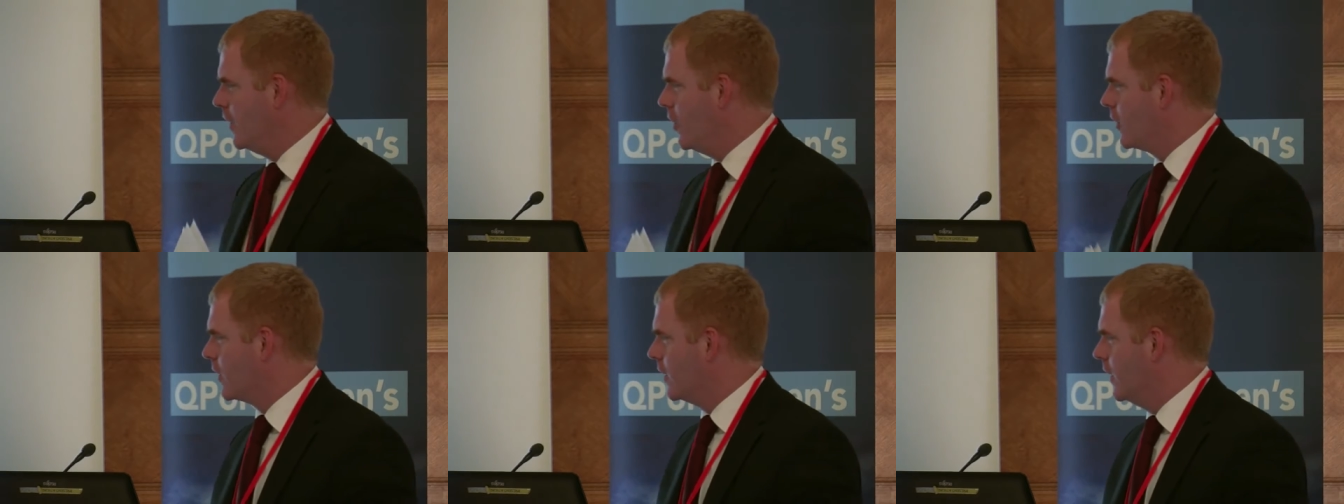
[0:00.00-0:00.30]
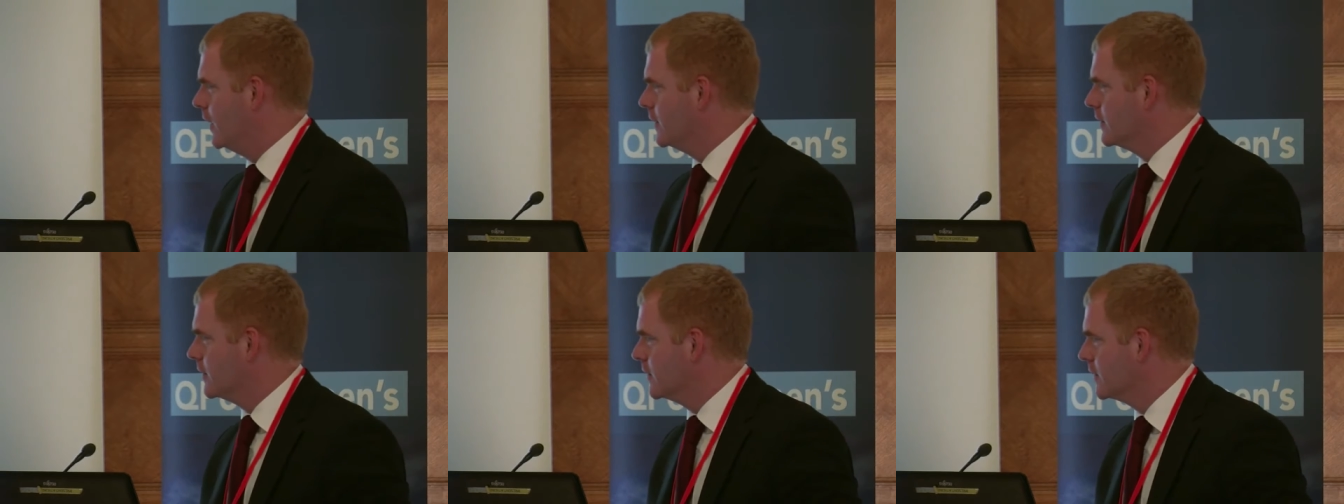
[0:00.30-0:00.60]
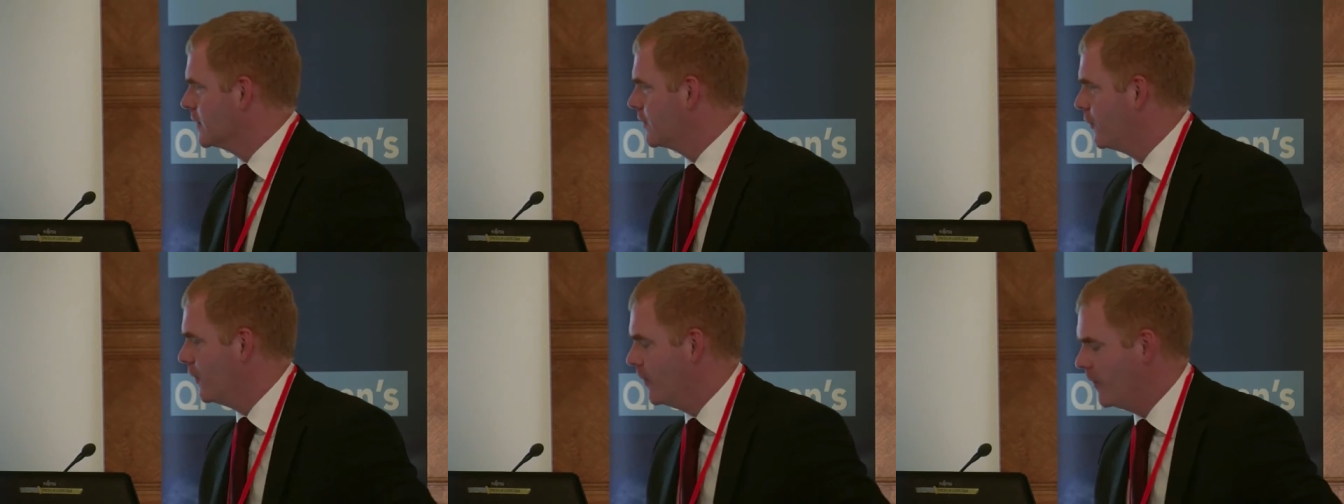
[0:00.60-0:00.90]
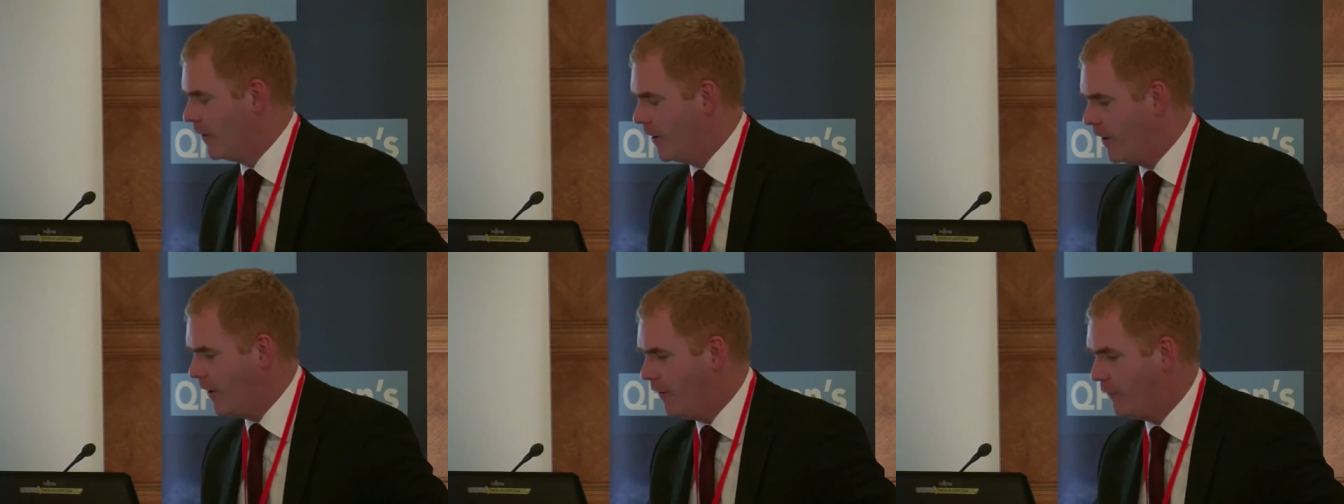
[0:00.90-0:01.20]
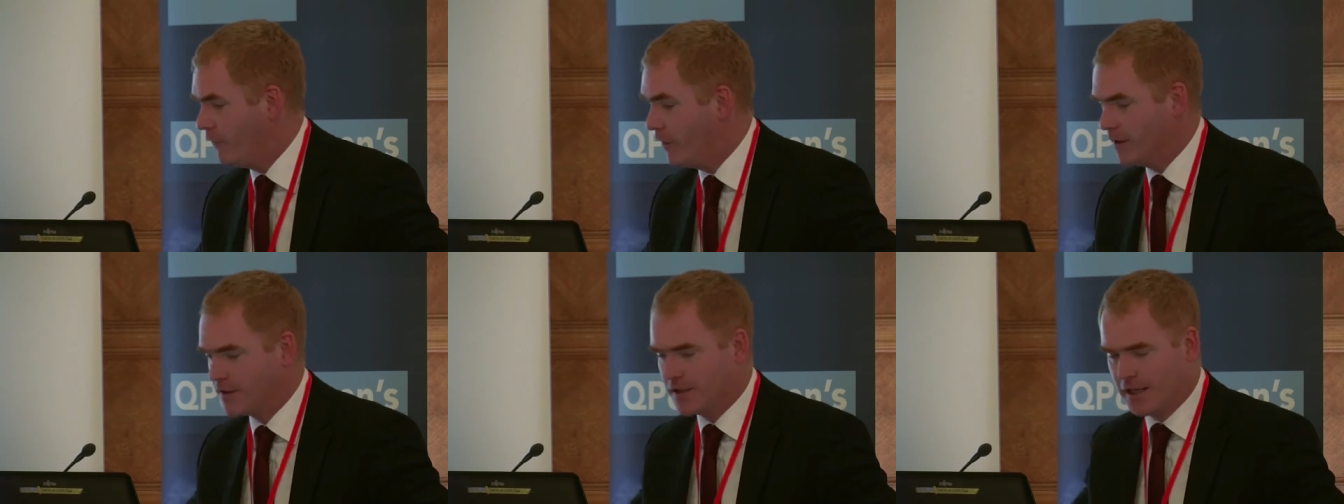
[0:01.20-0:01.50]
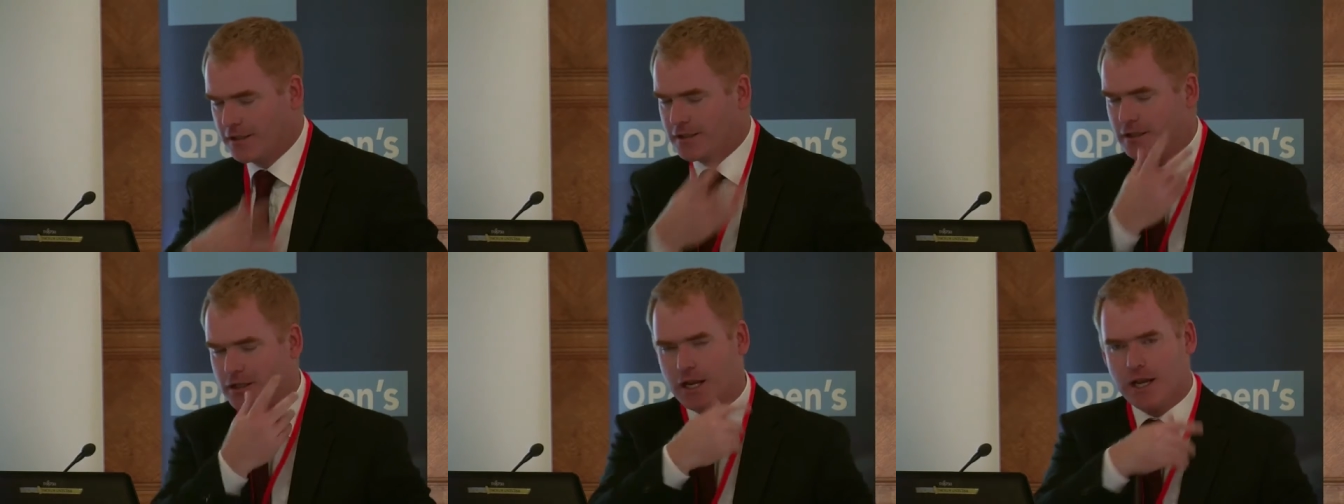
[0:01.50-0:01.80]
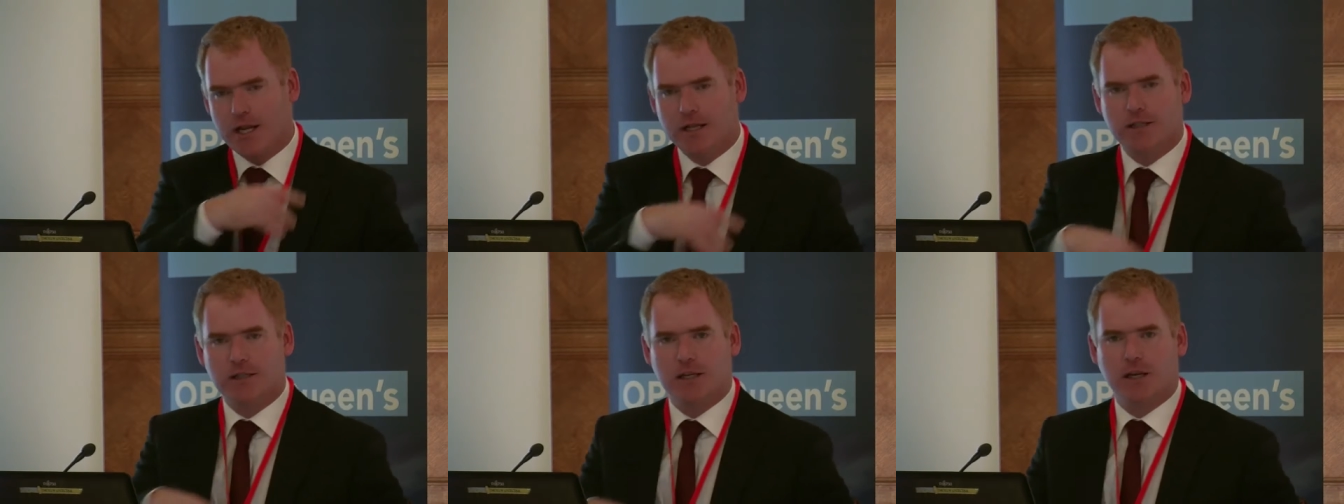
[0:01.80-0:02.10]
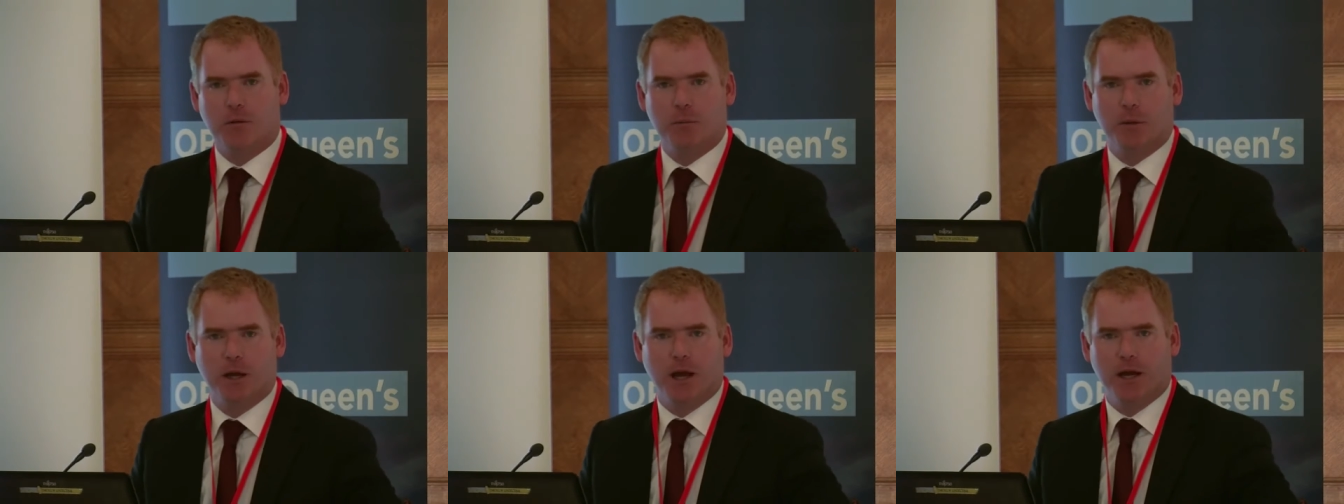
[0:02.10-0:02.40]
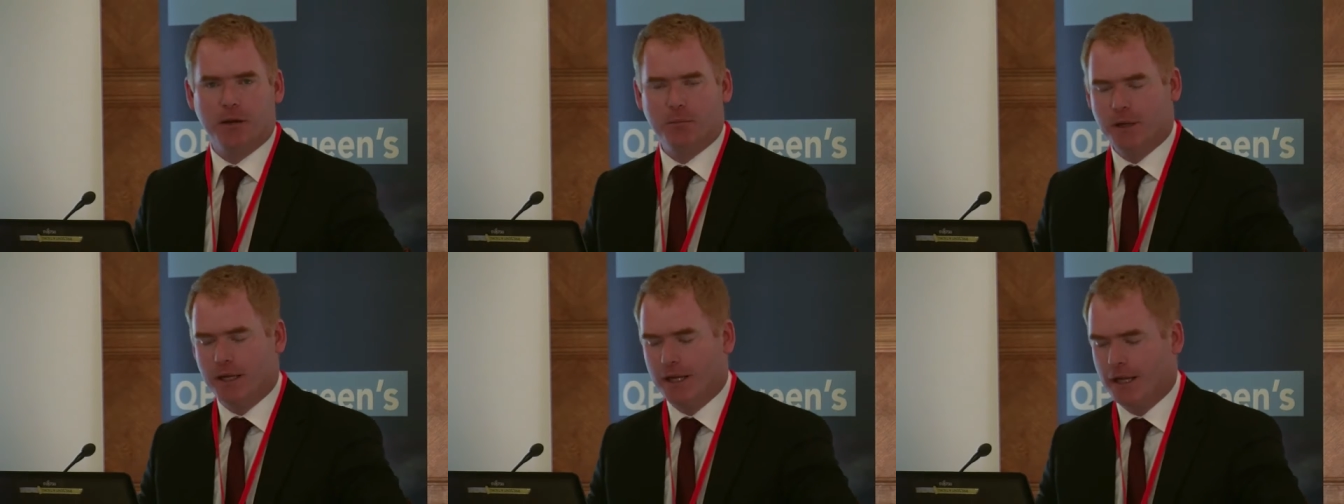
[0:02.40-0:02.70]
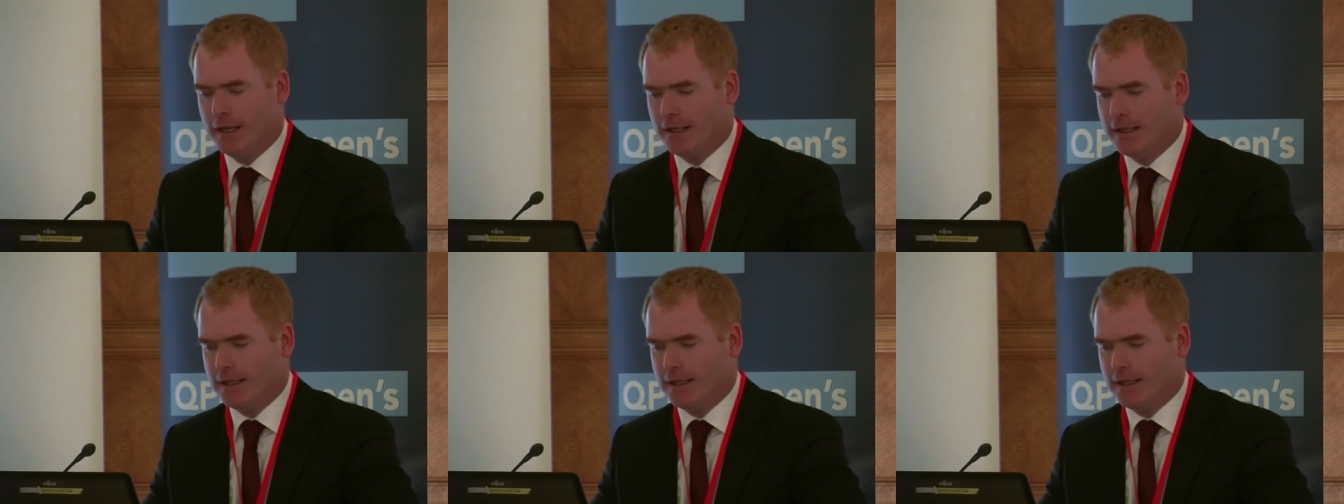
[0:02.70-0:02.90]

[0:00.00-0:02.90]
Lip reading: organisers of this exchange here behind me